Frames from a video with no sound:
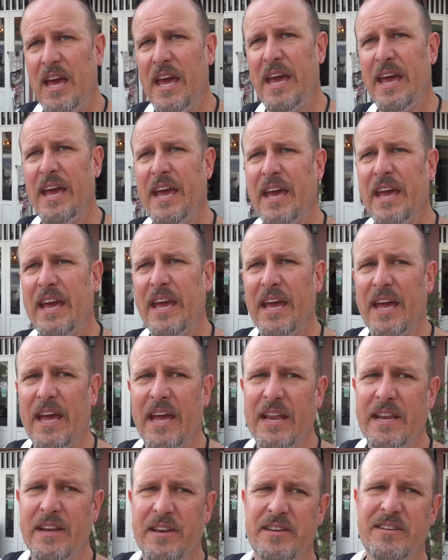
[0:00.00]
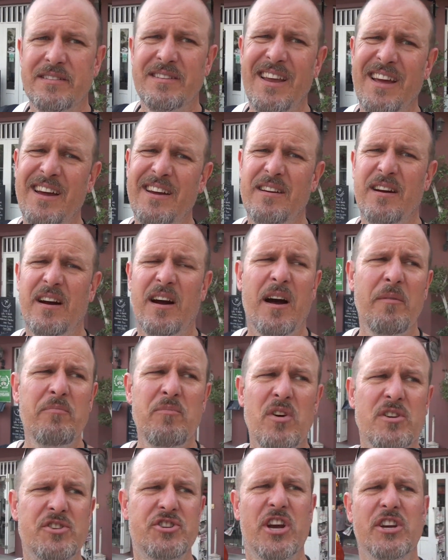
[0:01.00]
And yeah, I'm
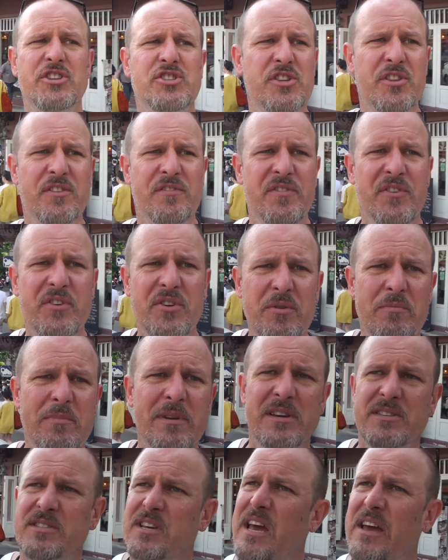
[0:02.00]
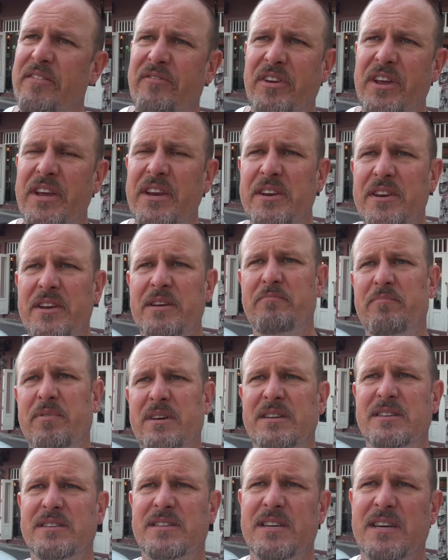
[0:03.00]
not judging the food because I haven't eaten it,
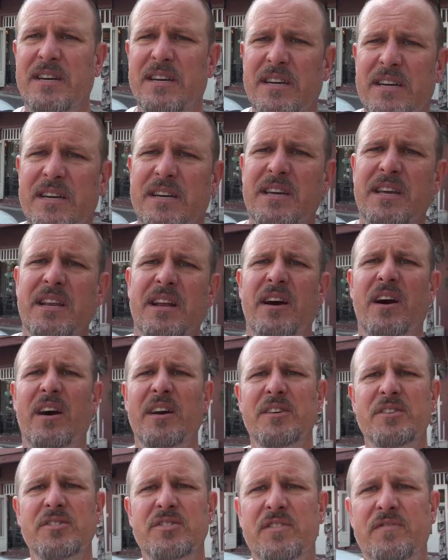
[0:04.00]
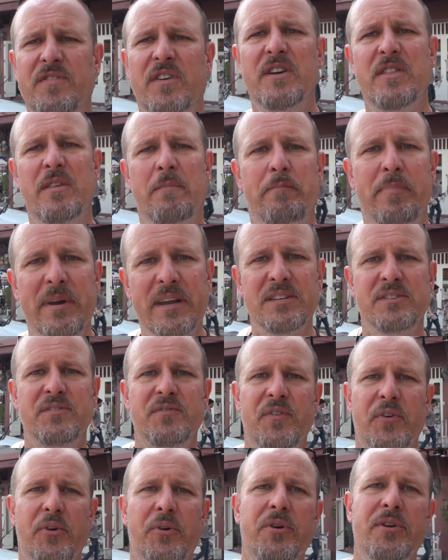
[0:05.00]
but you know, I usually find the best
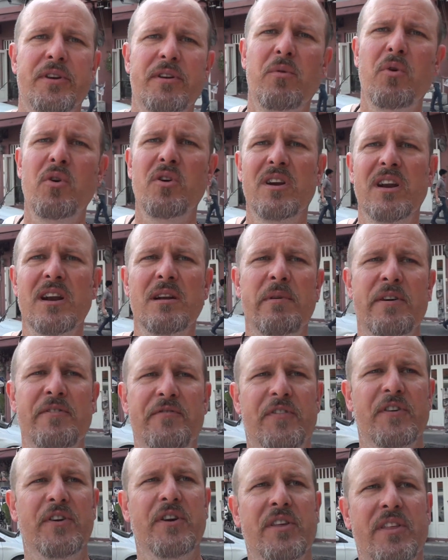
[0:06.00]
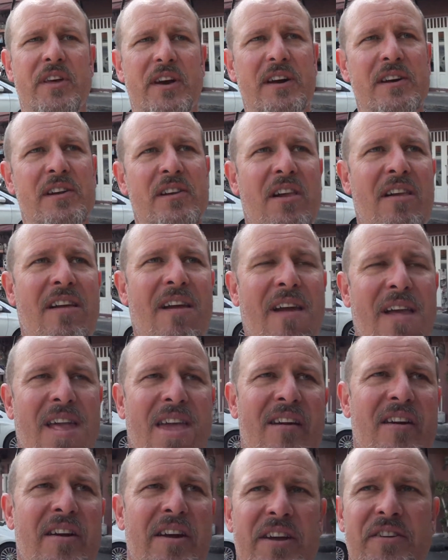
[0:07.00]
food. You walk a little bit further,
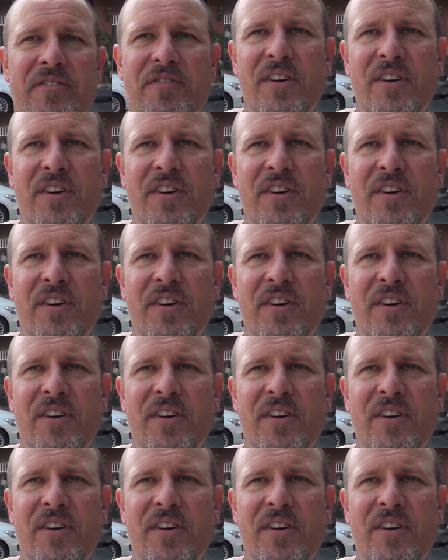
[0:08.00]
you